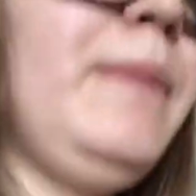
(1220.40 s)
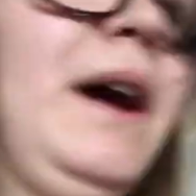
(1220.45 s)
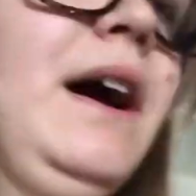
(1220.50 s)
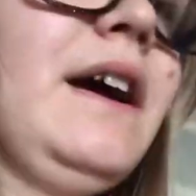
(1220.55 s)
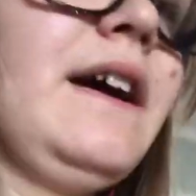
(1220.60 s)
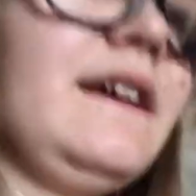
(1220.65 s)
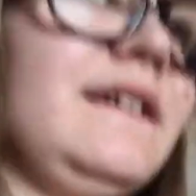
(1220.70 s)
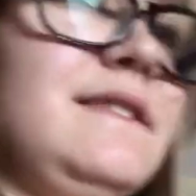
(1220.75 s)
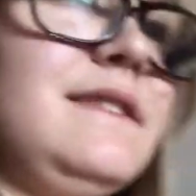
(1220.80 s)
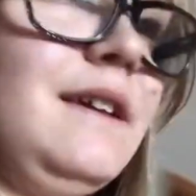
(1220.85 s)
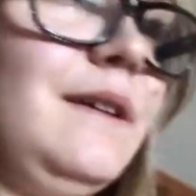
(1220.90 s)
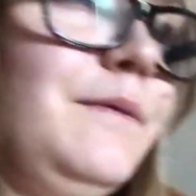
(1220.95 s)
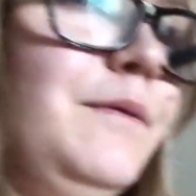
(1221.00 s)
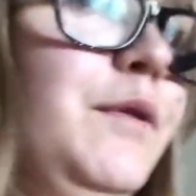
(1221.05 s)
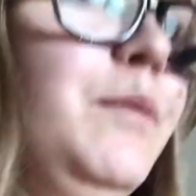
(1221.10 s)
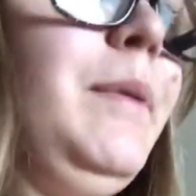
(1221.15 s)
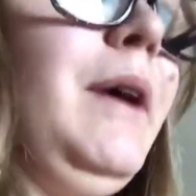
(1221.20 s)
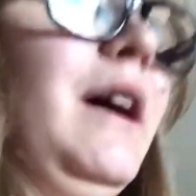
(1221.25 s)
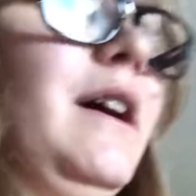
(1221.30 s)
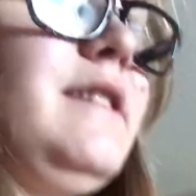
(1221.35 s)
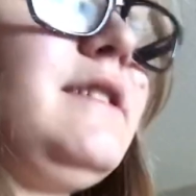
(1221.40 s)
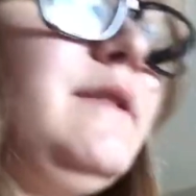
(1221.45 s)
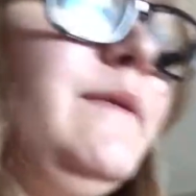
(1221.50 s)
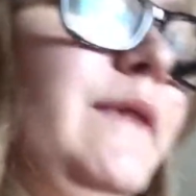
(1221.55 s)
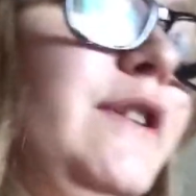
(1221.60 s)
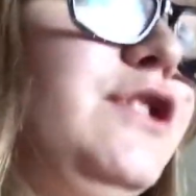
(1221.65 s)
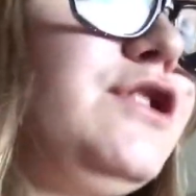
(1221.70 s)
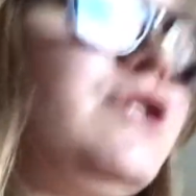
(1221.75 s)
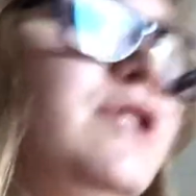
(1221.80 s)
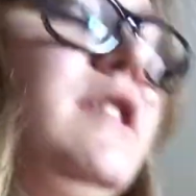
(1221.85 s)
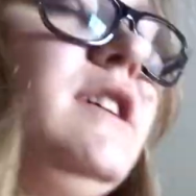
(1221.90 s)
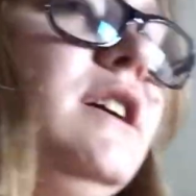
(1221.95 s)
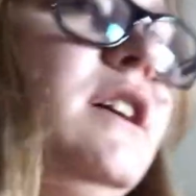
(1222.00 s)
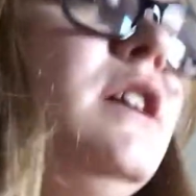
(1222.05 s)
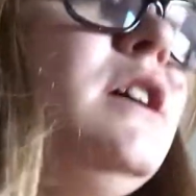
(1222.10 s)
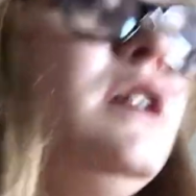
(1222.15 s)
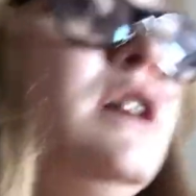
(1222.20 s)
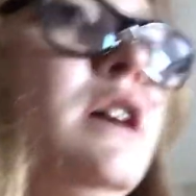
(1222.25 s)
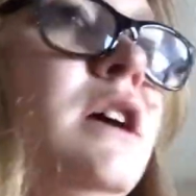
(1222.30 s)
pockets, like full pockets eventually,